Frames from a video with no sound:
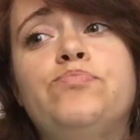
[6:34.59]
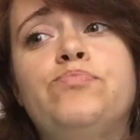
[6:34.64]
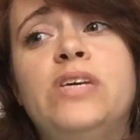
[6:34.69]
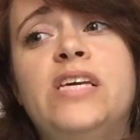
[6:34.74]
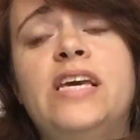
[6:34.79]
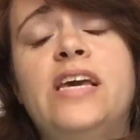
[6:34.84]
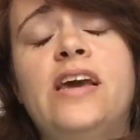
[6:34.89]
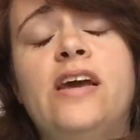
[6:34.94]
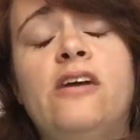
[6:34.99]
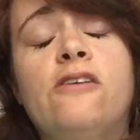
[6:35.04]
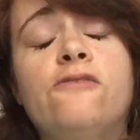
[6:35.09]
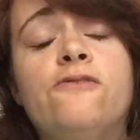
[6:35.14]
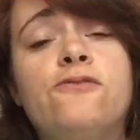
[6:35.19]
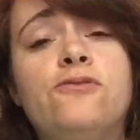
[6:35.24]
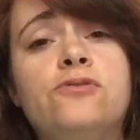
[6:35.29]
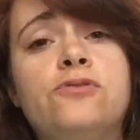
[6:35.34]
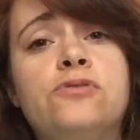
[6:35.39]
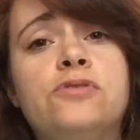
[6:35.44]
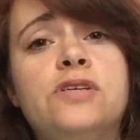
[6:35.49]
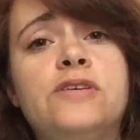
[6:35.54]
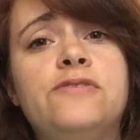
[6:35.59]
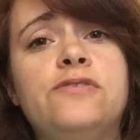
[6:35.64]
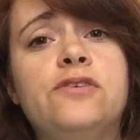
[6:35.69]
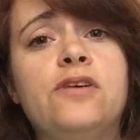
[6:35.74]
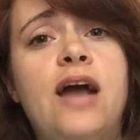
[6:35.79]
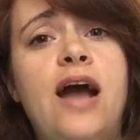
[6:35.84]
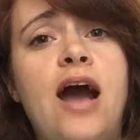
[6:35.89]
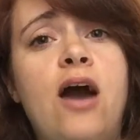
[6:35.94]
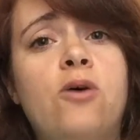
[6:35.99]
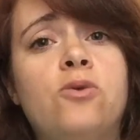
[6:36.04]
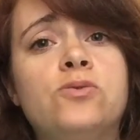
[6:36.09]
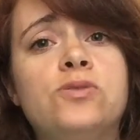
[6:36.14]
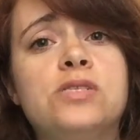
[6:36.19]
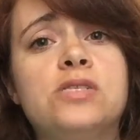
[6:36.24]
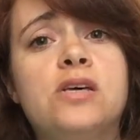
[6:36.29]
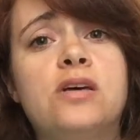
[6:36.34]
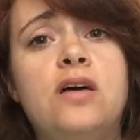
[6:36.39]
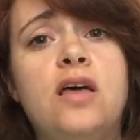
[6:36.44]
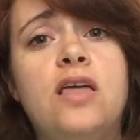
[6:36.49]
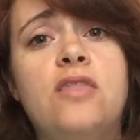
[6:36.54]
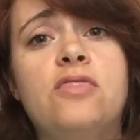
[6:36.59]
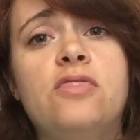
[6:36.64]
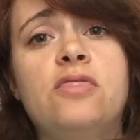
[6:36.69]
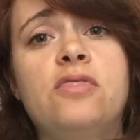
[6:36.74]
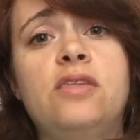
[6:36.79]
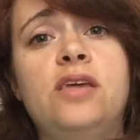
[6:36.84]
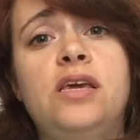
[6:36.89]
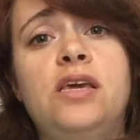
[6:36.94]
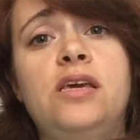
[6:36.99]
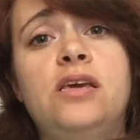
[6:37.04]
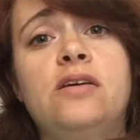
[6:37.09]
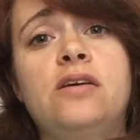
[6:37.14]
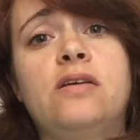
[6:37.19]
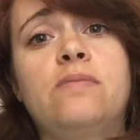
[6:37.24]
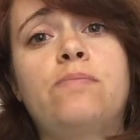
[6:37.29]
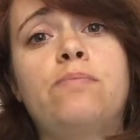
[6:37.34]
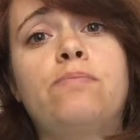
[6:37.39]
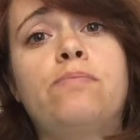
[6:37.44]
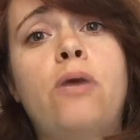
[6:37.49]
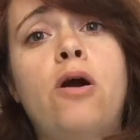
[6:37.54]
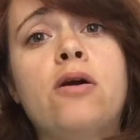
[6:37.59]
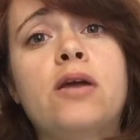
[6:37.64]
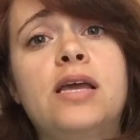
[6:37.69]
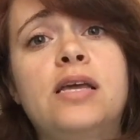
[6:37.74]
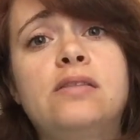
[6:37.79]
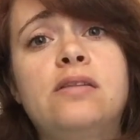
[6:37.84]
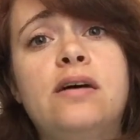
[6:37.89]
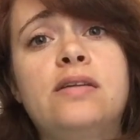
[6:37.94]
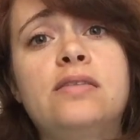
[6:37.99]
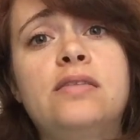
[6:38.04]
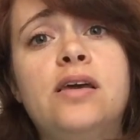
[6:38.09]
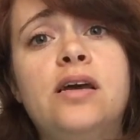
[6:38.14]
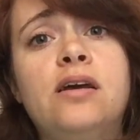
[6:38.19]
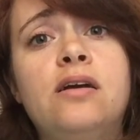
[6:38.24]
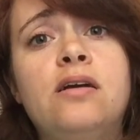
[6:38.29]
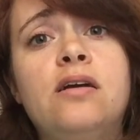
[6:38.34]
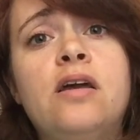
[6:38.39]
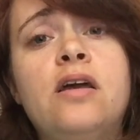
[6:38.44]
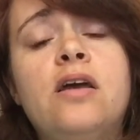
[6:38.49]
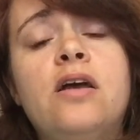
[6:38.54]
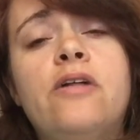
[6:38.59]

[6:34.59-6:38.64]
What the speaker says: Be careful if you're out in the parking lot there.